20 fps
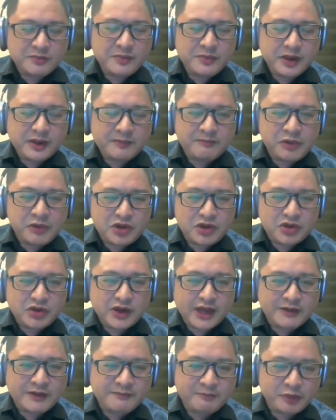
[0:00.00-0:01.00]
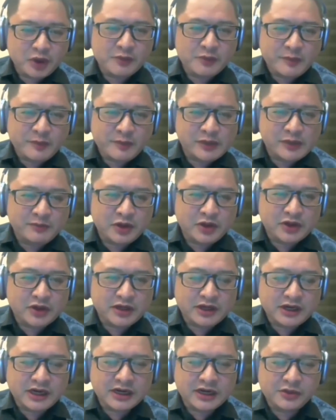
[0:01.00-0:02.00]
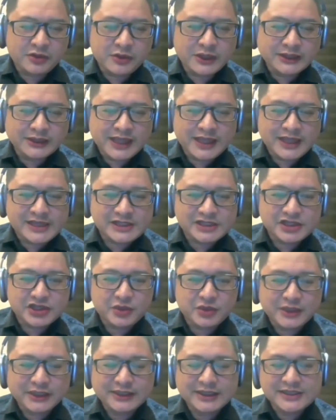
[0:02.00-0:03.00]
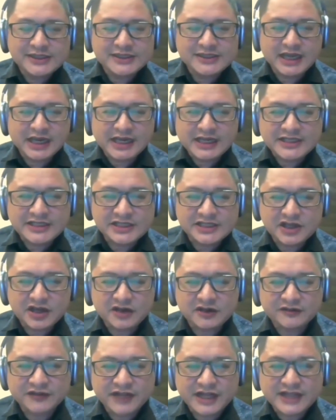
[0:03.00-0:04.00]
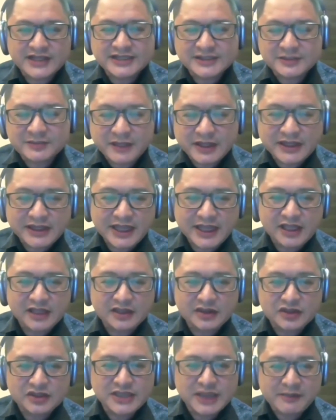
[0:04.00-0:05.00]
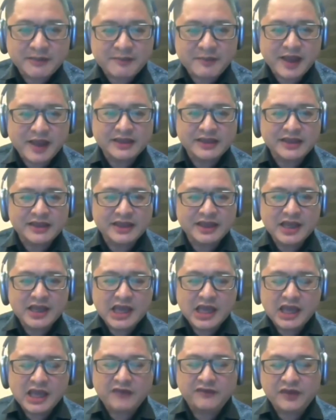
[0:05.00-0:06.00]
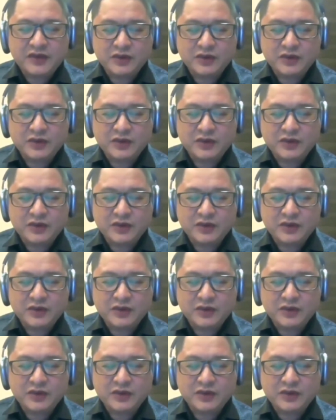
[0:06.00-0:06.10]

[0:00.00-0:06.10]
yung blue and purple po are what tells you what is the risk of transmitting to somebody